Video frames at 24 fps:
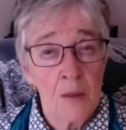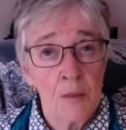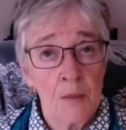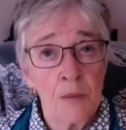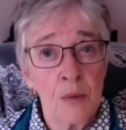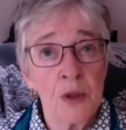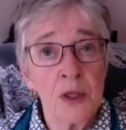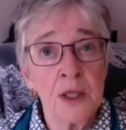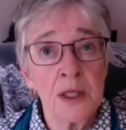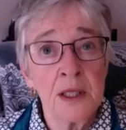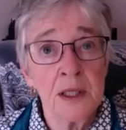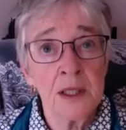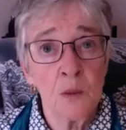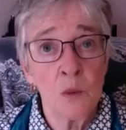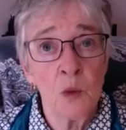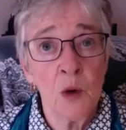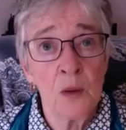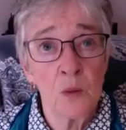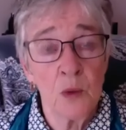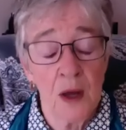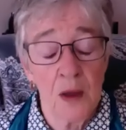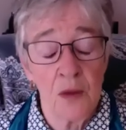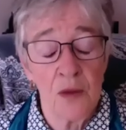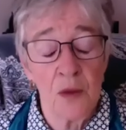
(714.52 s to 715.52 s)
put it one
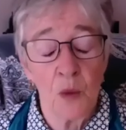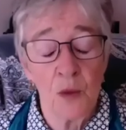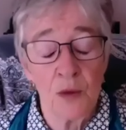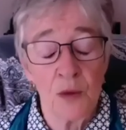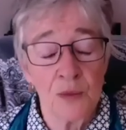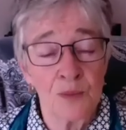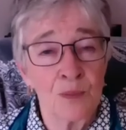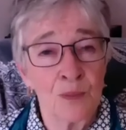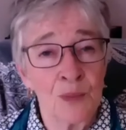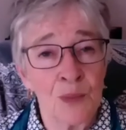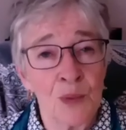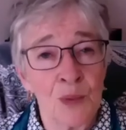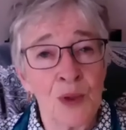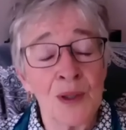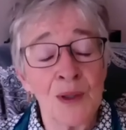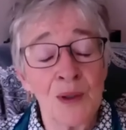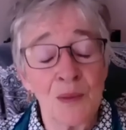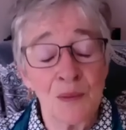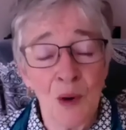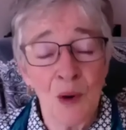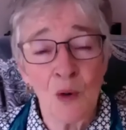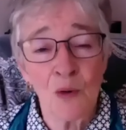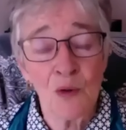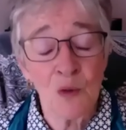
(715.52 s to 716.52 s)
way, the, put it
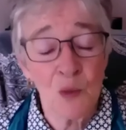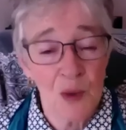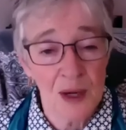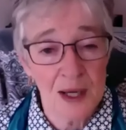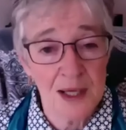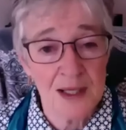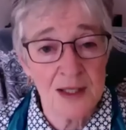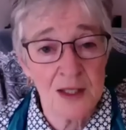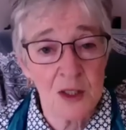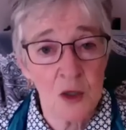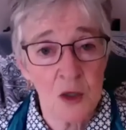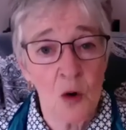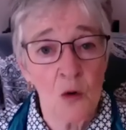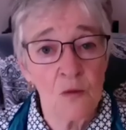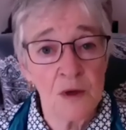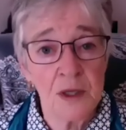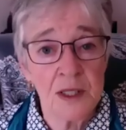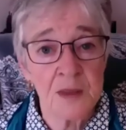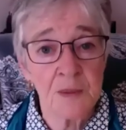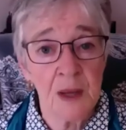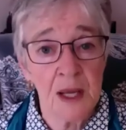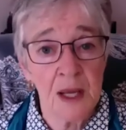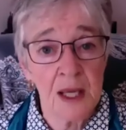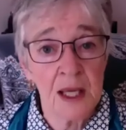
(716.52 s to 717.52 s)
both ways. COVID
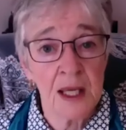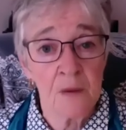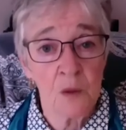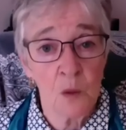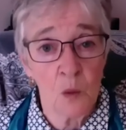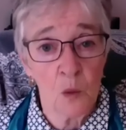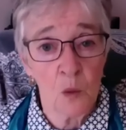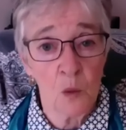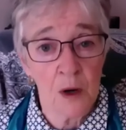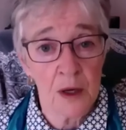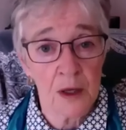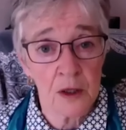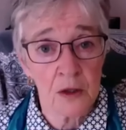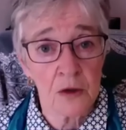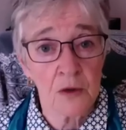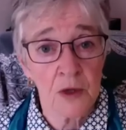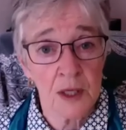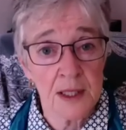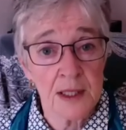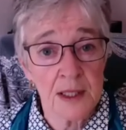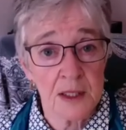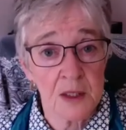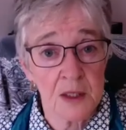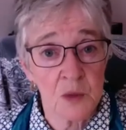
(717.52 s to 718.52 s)
is making the water
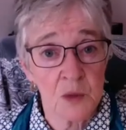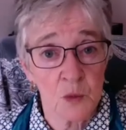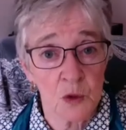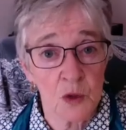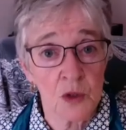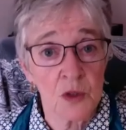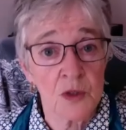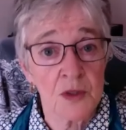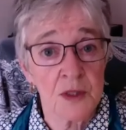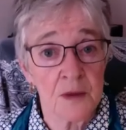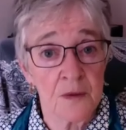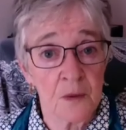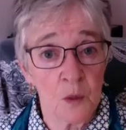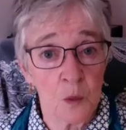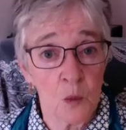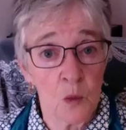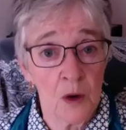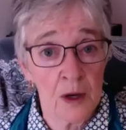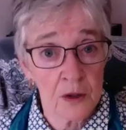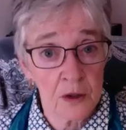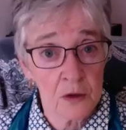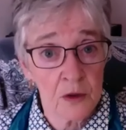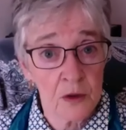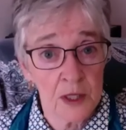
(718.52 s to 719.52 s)
crisis worse, and the
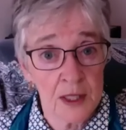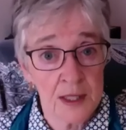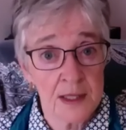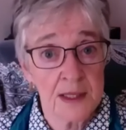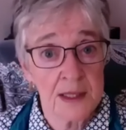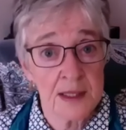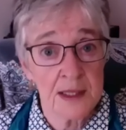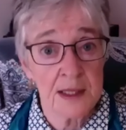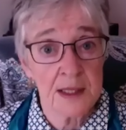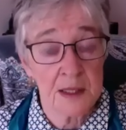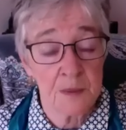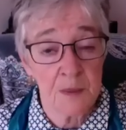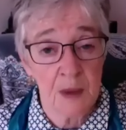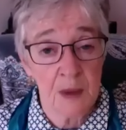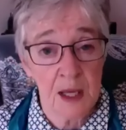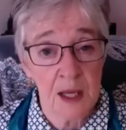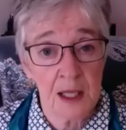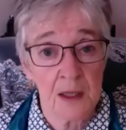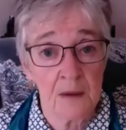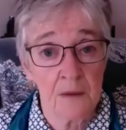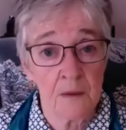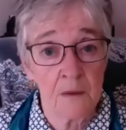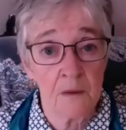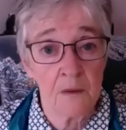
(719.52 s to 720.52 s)
water crisis is
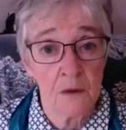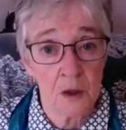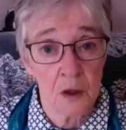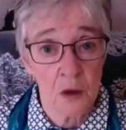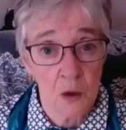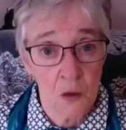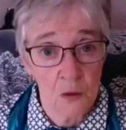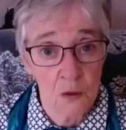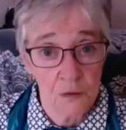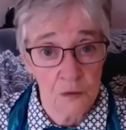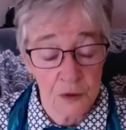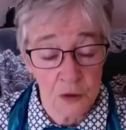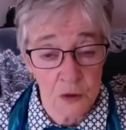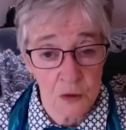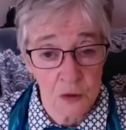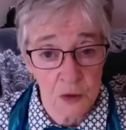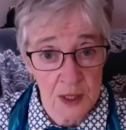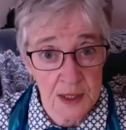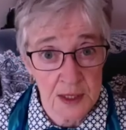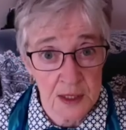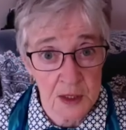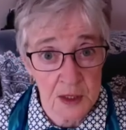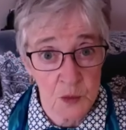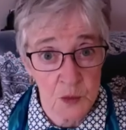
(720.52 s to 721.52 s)
making the COVID
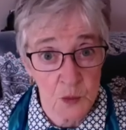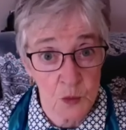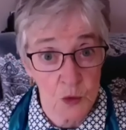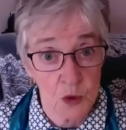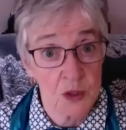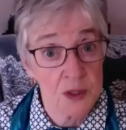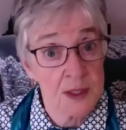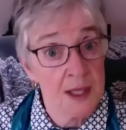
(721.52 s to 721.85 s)
crisis worse.